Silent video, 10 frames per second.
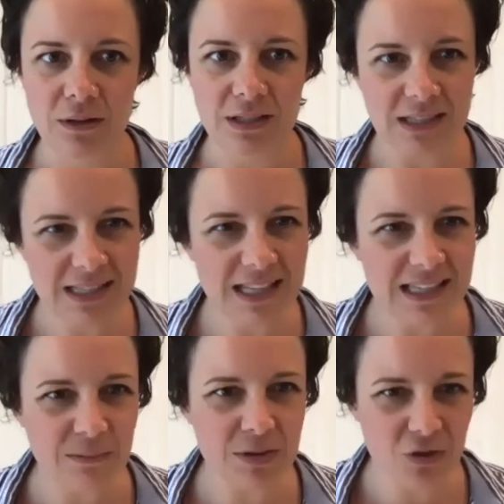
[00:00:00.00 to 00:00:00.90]
Doesn't that
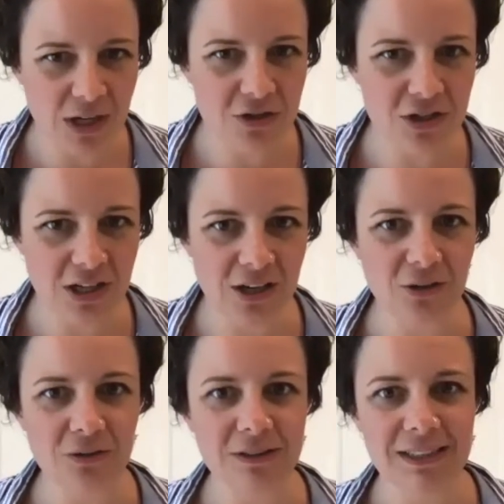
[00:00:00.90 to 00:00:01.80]
seem strange to
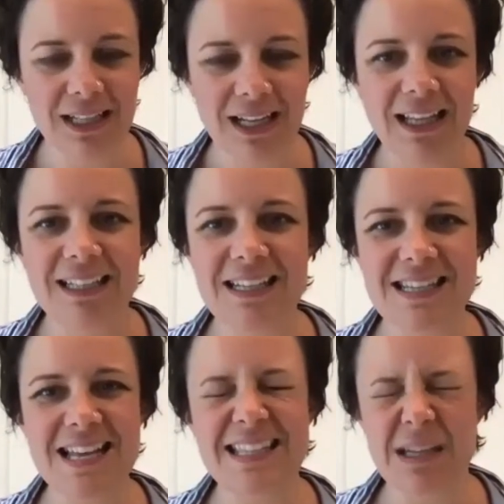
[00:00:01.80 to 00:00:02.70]
you? Like, doesn't
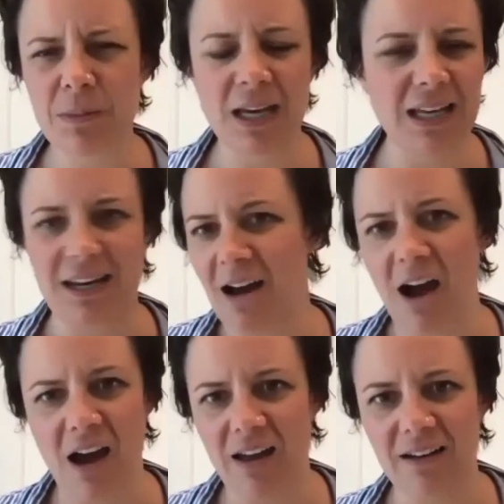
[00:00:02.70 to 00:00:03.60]
that seem like
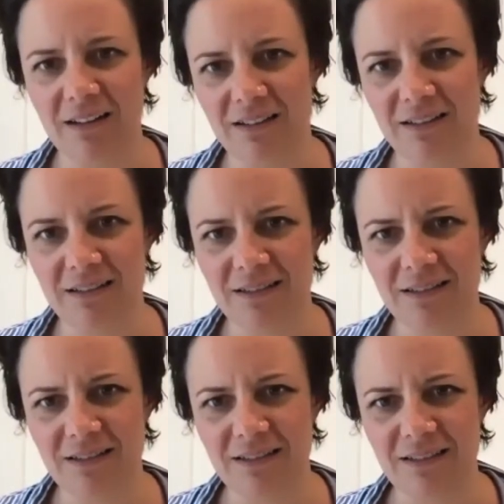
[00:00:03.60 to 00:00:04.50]
not
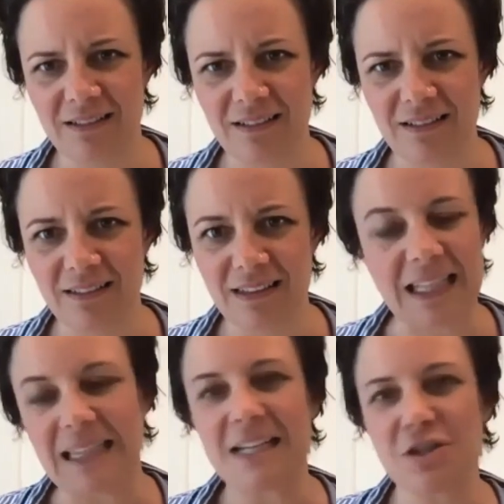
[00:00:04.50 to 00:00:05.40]

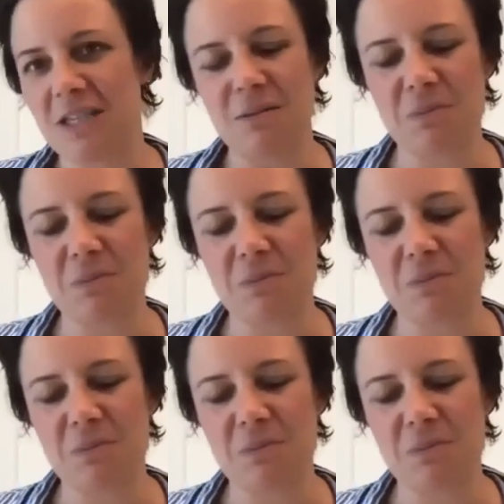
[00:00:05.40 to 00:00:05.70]
like that? Just seems